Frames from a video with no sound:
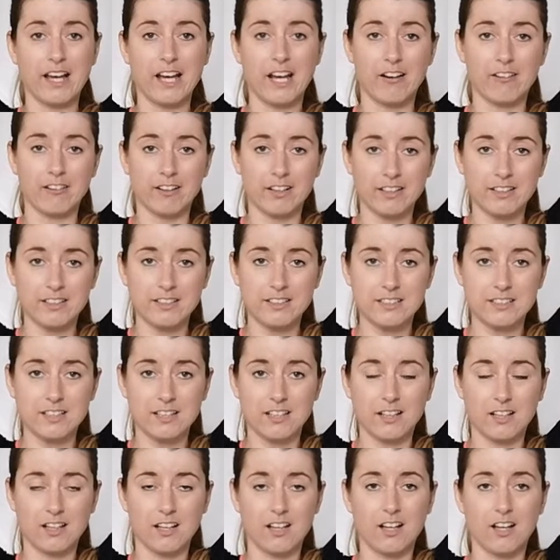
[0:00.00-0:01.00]
areas,
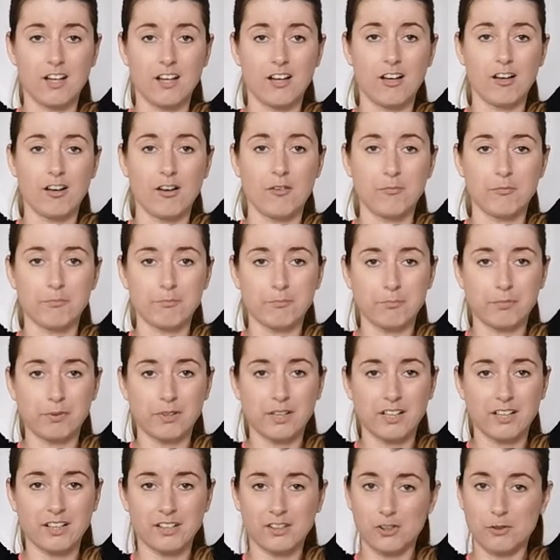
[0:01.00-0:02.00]

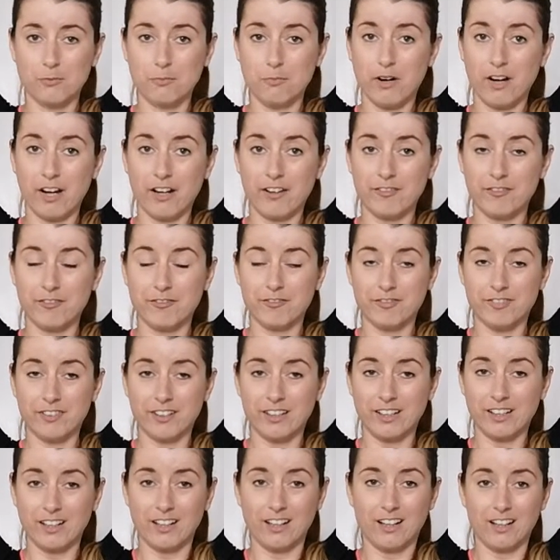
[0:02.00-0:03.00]
but you might
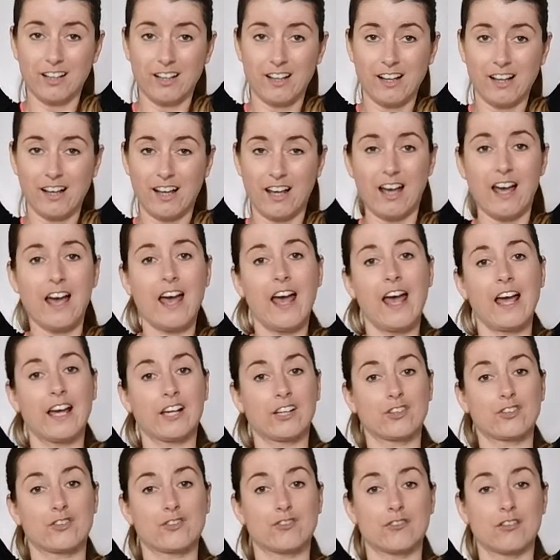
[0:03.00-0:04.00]
feel
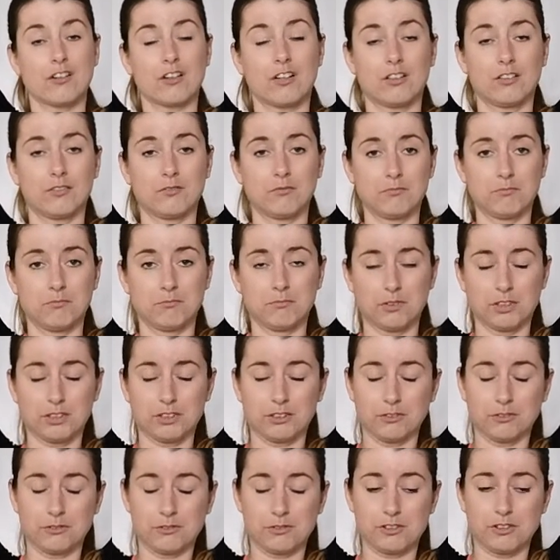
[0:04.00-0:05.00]
extra
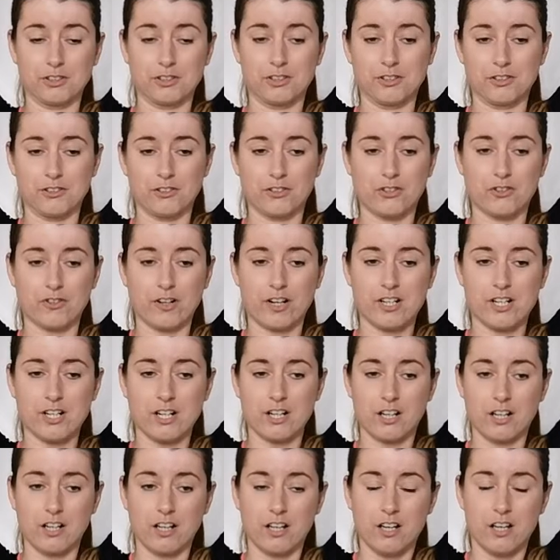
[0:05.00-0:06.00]
muscles
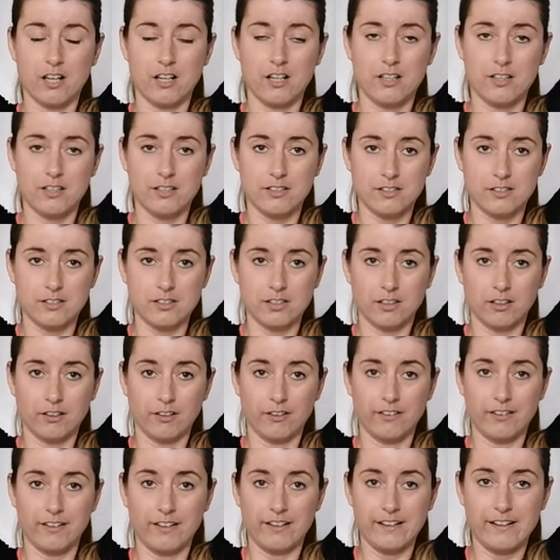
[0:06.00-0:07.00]
stretching.
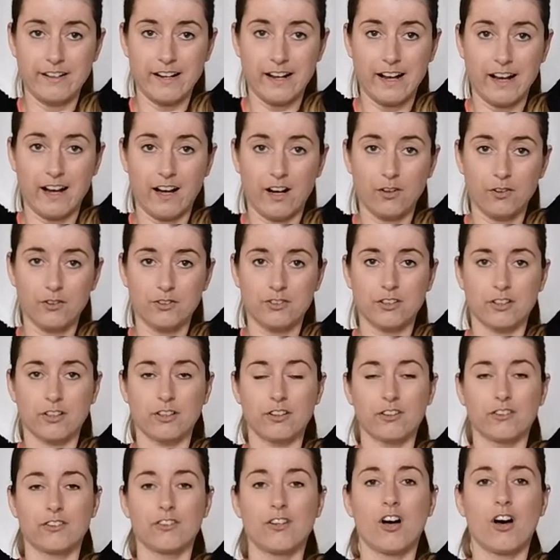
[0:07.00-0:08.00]
So now, so
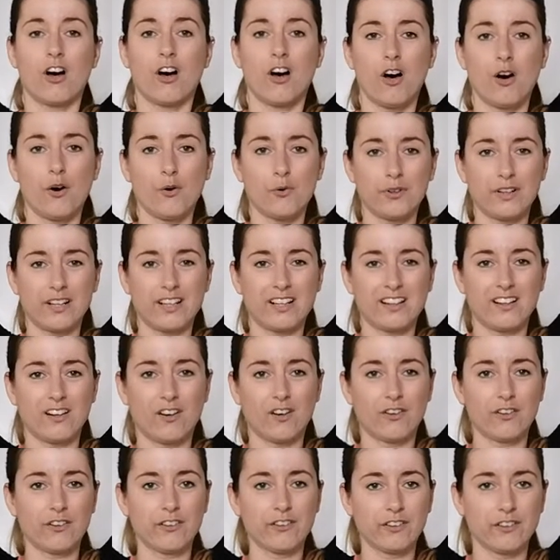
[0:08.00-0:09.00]
you're not holding
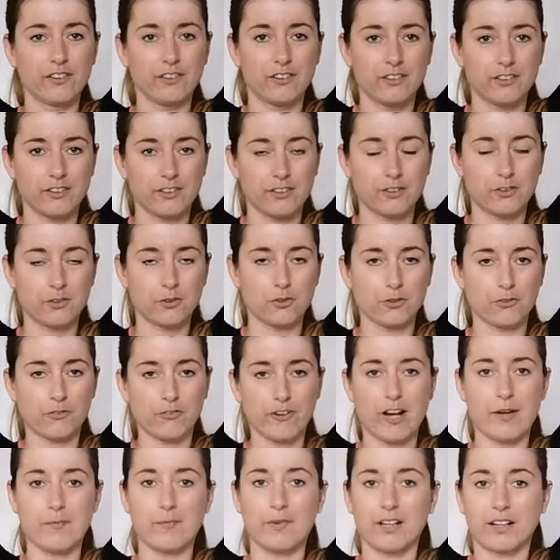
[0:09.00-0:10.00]
on to the door
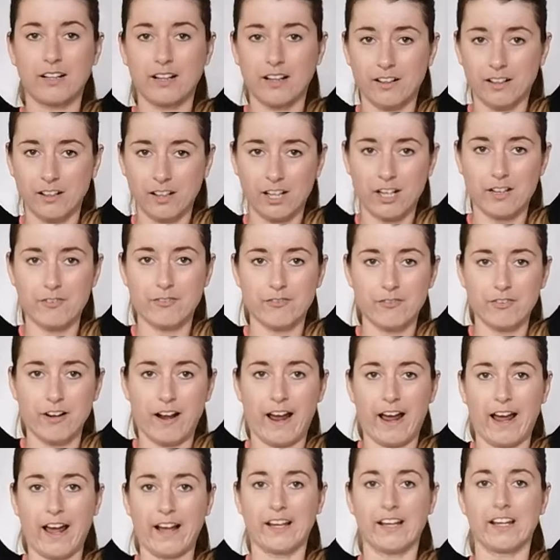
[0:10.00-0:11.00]
frame and kind of
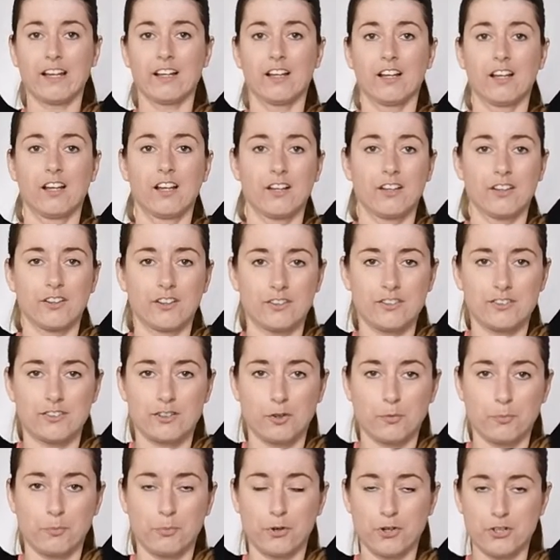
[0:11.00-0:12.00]
hanging, you're
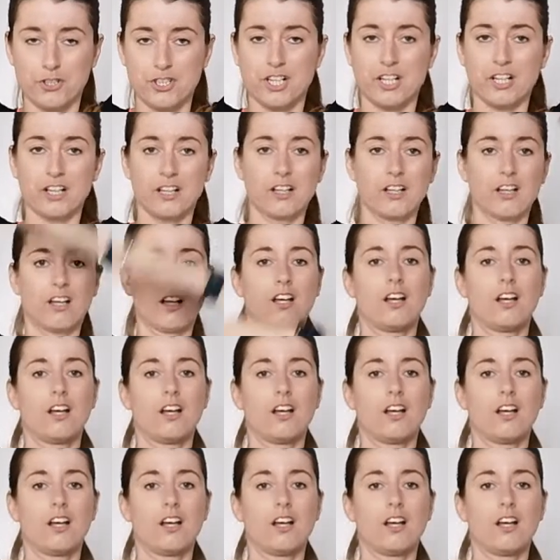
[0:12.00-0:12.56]
still pushing.